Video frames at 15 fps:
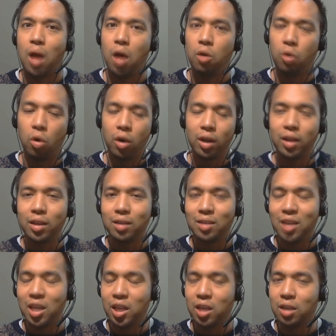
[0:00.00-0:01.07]
or at least
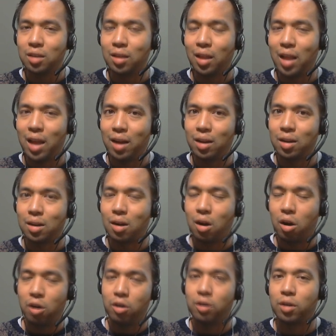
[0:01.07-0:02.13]
healing is a lot
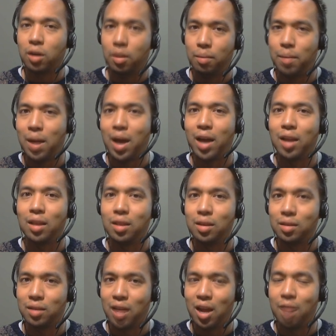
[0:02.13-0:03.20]
harder to come by in
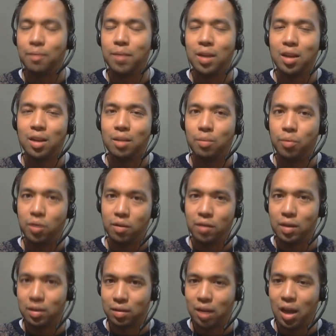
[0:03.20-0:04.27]
this game than in
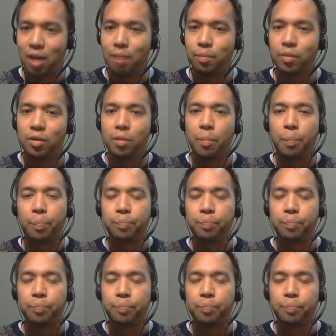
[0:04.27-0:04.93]
previous games.